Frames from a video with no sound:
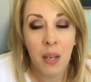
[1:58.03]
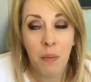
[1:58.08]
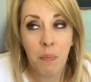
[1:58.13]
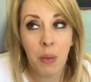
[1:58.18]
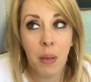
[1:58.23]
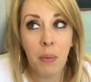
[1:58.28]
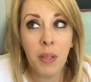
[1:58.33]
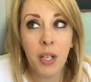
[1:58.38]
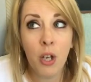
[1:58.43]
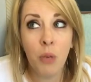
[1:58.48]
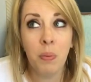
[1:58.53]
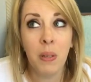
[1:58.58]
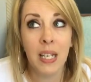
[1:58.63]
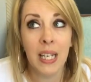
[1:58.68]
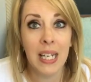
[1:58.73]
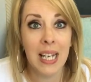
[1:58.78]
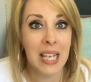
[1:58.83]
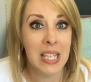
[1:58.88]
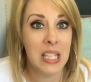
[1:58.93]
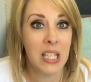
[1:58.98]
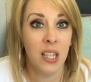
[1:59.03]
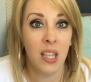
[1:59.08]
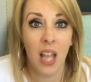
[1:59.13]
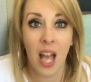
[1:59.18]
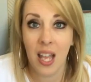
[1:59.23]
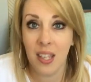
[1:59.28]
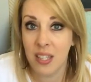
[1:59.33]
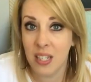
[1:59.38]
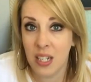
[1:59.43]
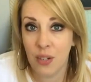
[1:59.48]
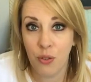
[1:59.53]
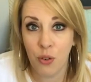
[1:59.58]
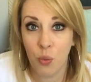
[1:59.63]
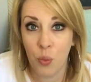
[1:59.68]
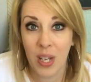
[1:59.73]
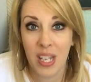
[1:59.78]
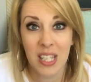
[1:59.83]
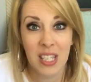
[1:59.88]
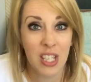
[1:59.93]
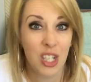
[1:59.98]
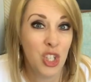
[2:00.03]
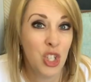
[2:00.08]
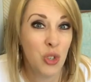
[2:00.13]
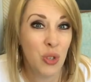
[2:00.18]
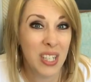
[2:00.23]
Biblioplan has lots of different ways that you